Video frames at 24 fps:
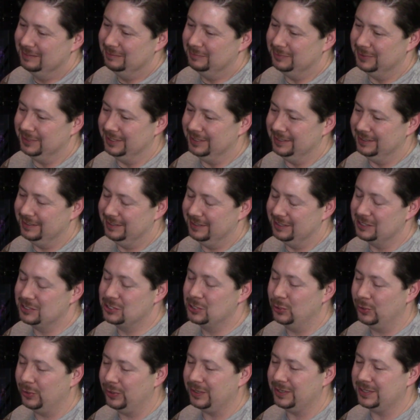But the
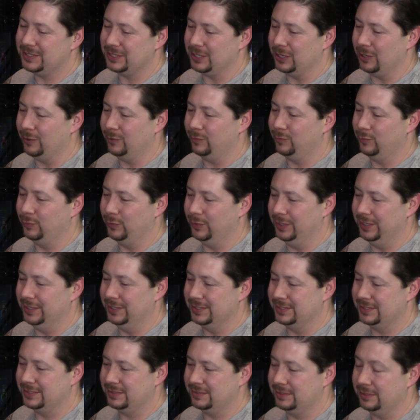tour itself
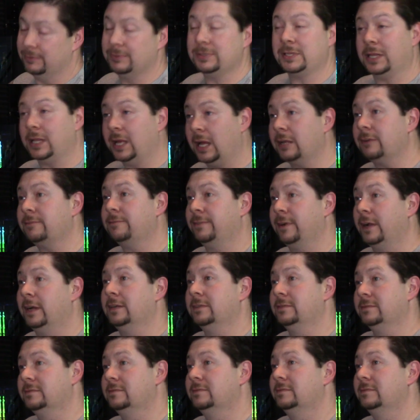was, it was a lot of fun.